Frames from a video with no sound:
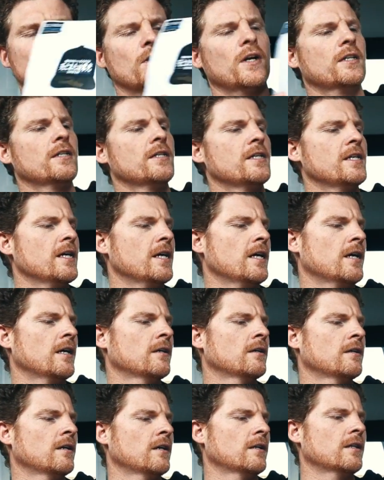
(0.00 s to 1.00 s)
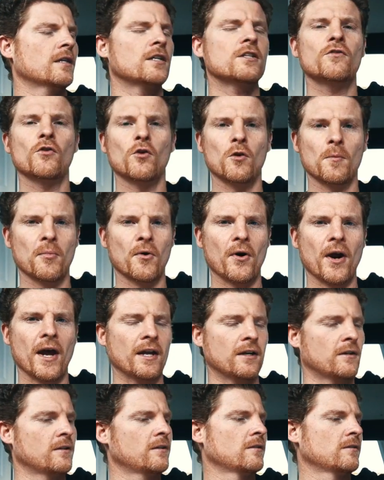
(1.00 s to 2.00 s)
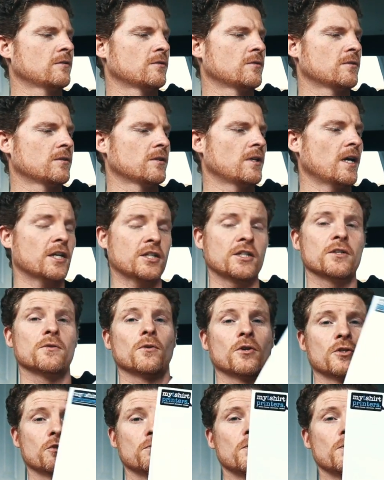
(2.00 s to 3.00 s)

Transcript: writing here. I think it's for a brand. Actually looks